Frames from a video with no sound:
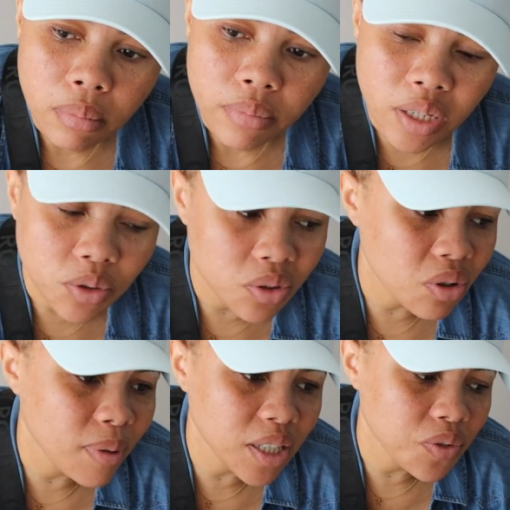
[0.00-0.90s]
They do
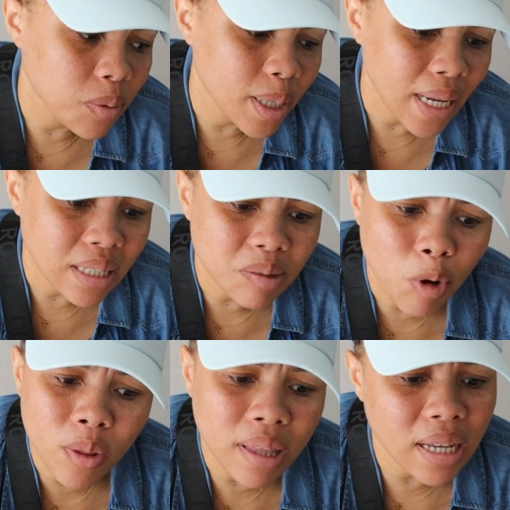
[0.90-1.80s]
so much for me, like
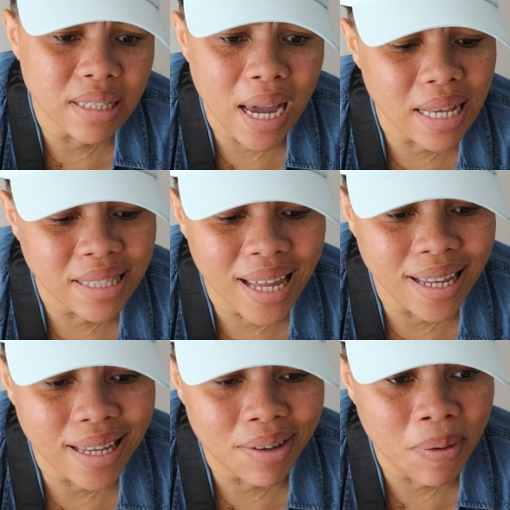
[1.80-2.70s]
small things, guys,
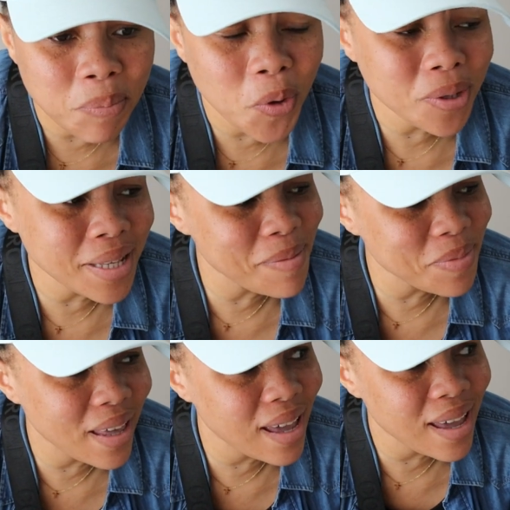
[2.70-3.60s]
like if I broke
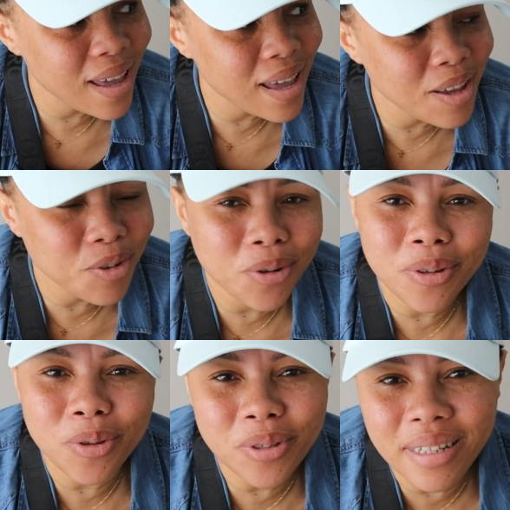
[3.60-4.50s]
something, you
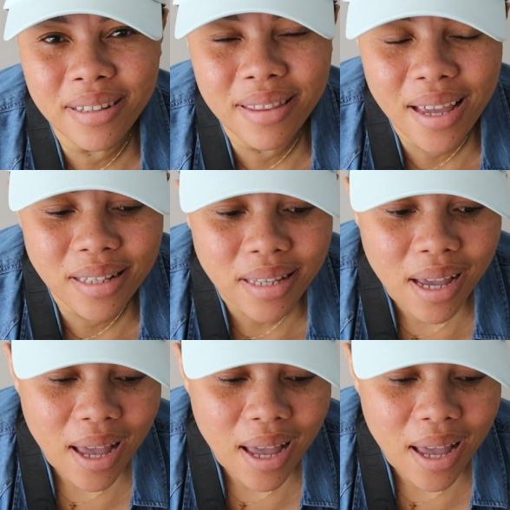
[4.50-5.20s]
know, those little things.